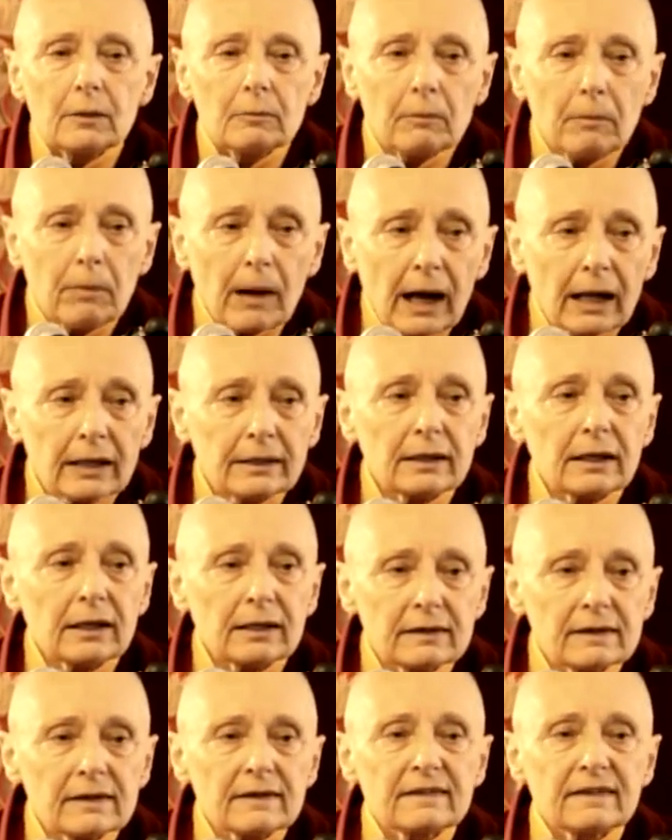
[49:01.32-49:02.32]
But
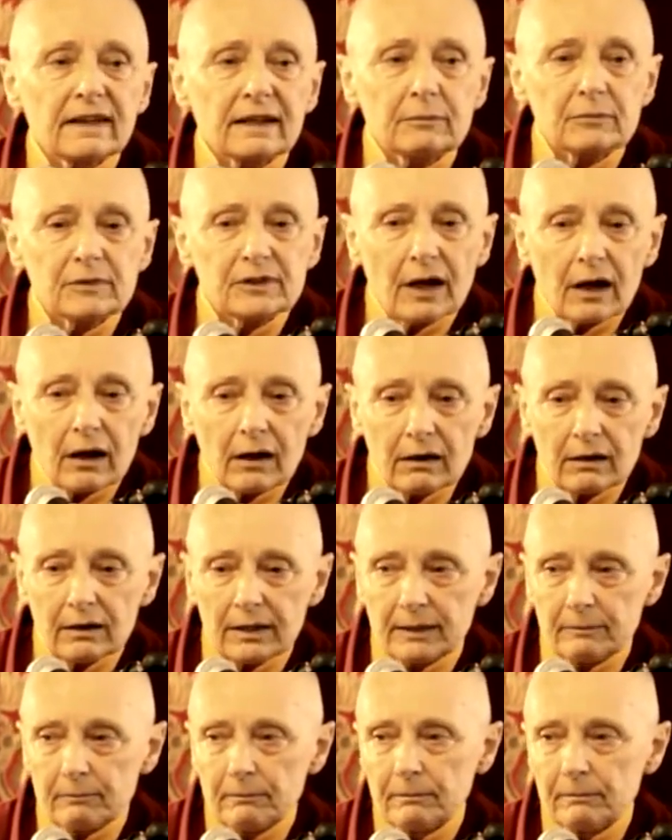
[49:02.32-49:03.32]
at the same
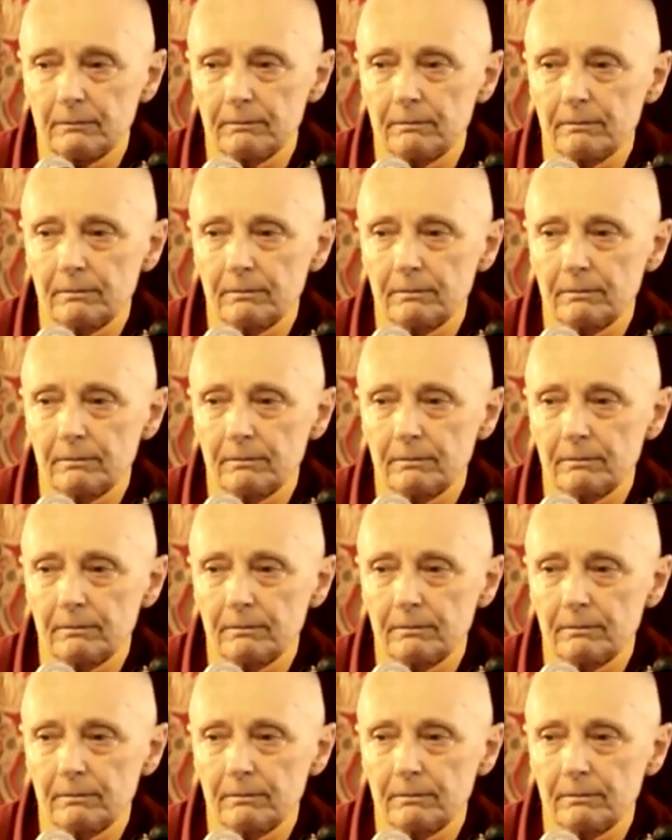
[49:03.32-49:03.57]
time,